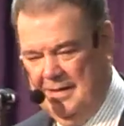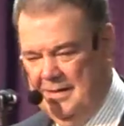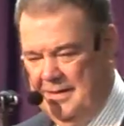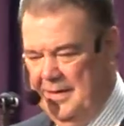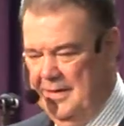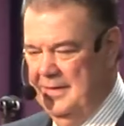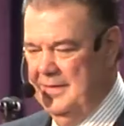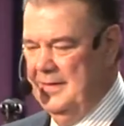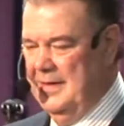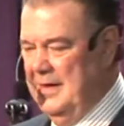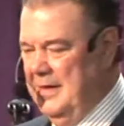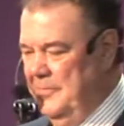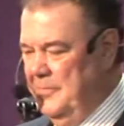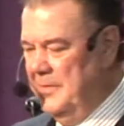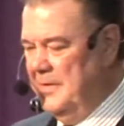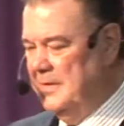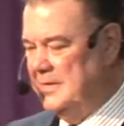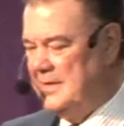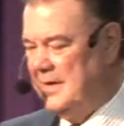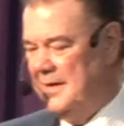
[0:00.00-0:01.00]
there that I
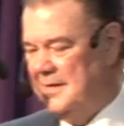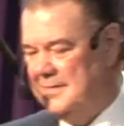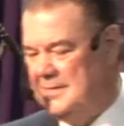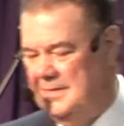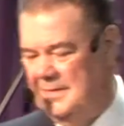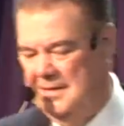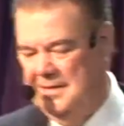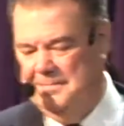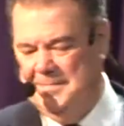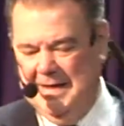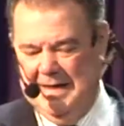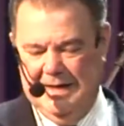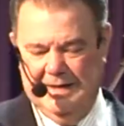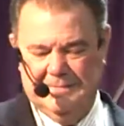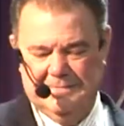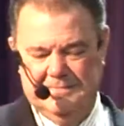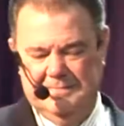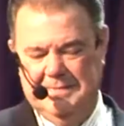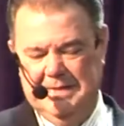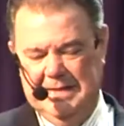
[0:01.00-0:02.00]
want to talk to you
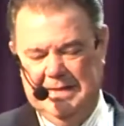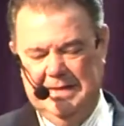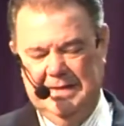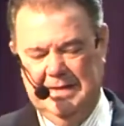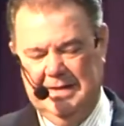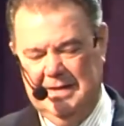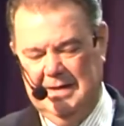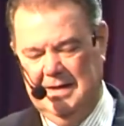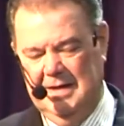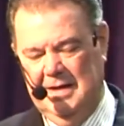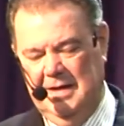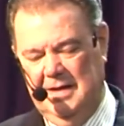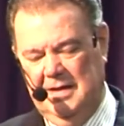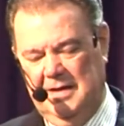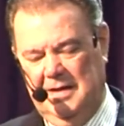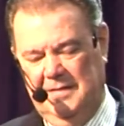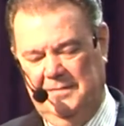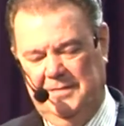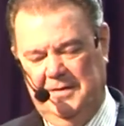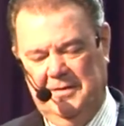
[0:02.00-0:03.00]
about
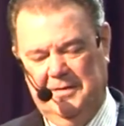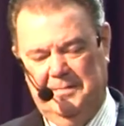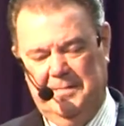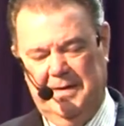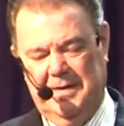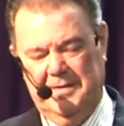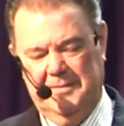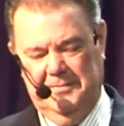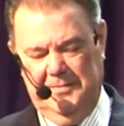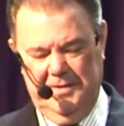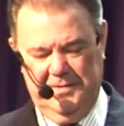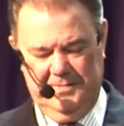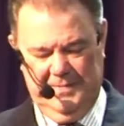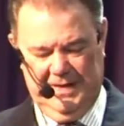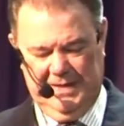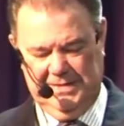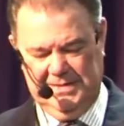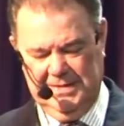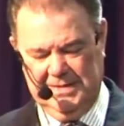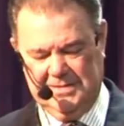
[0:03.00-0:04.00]
if you'll bear with
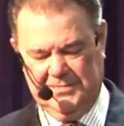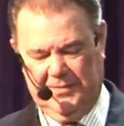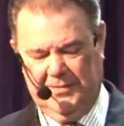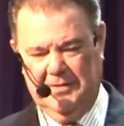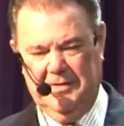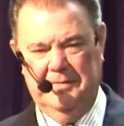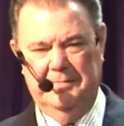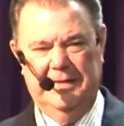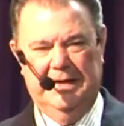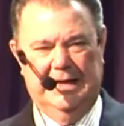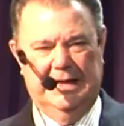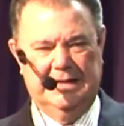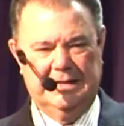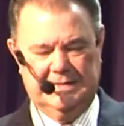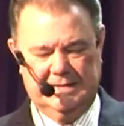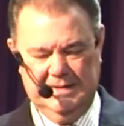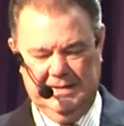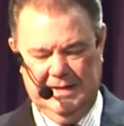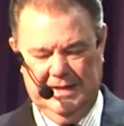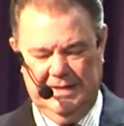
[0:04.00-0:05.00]
me just for a
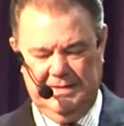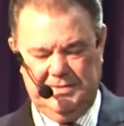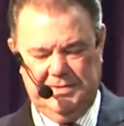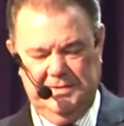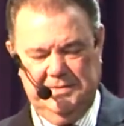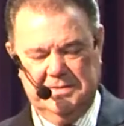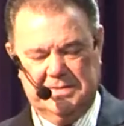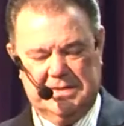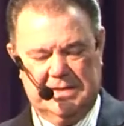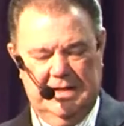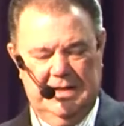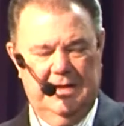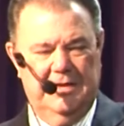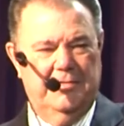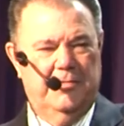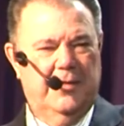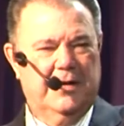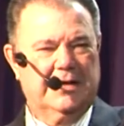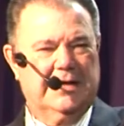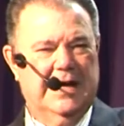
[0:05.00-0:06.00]
minute to let you
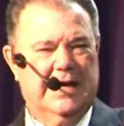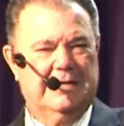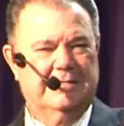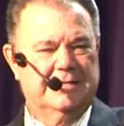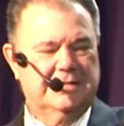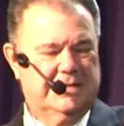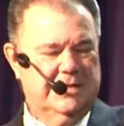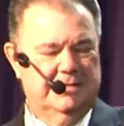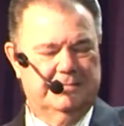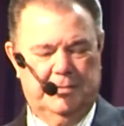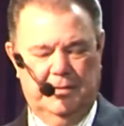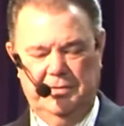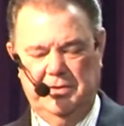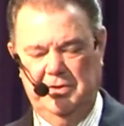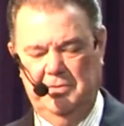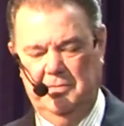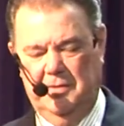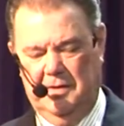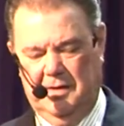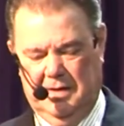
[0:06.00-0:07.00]
see what kind of a temple
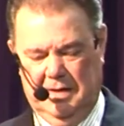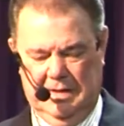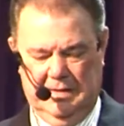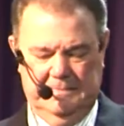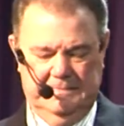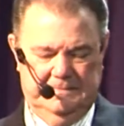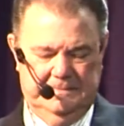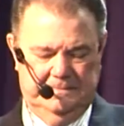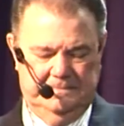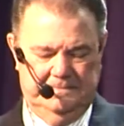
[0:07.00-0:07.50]
you are.